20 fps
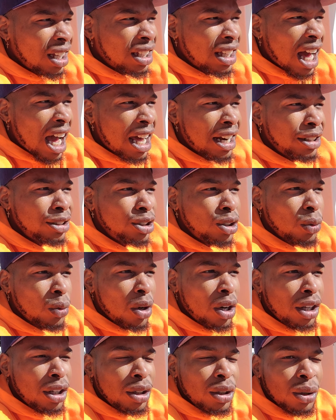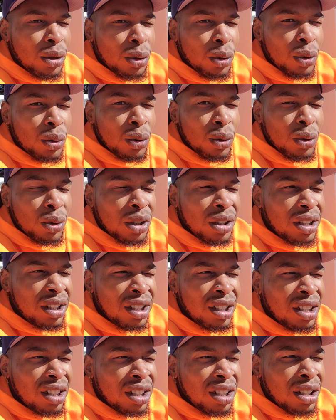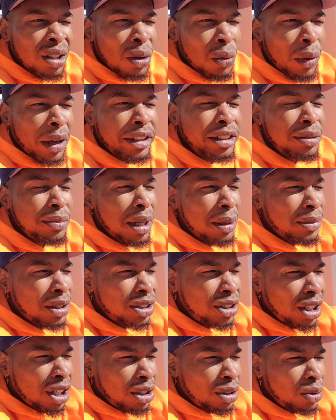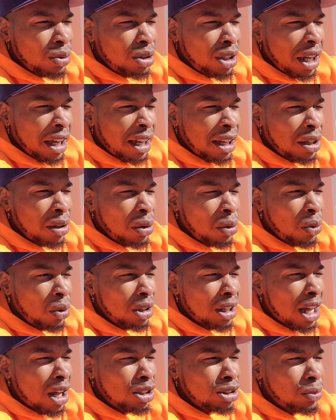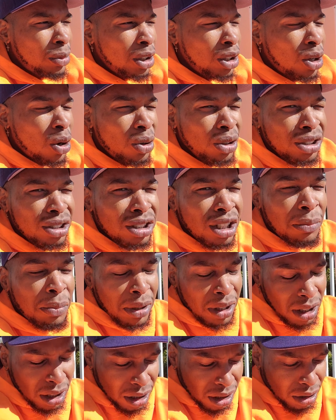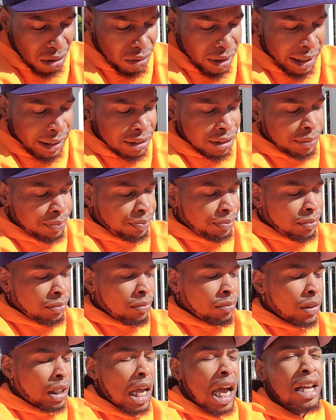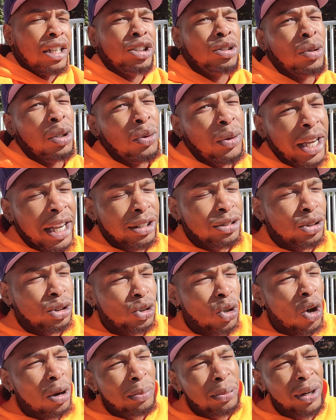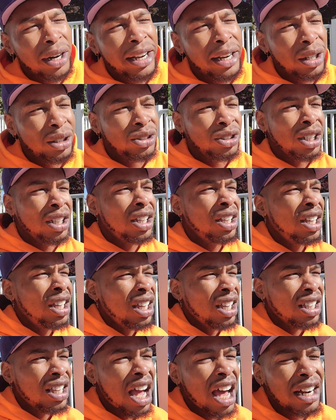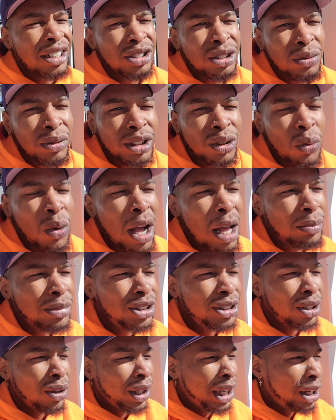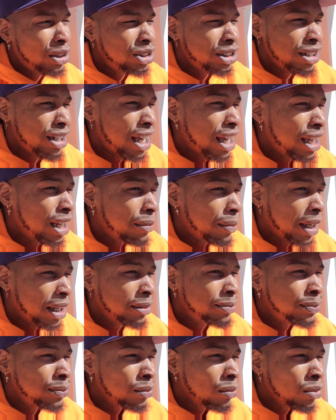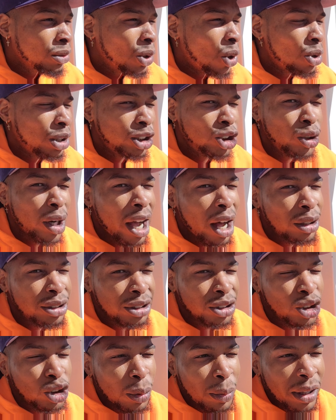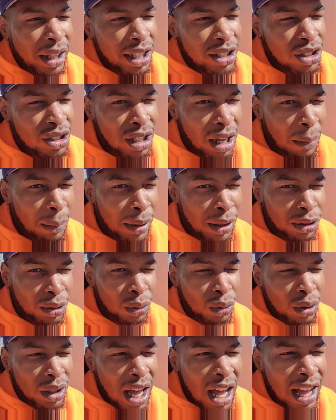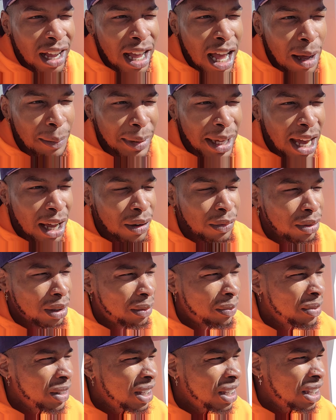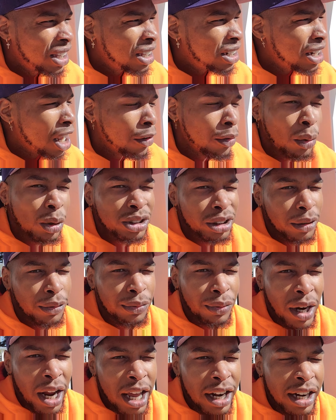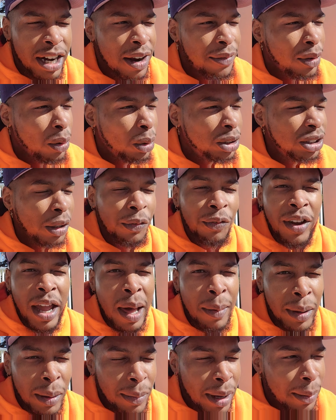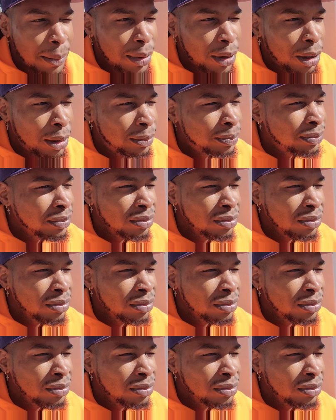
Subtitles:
God is the one who wakes me up to see a new day, who allows me to go to sleep and get good rest. God is the one who answers all prayers. God is the reason why I'm still here today, man. All the trials and tribulations I've been through, God got me out of them. Never was a friend and never was a family member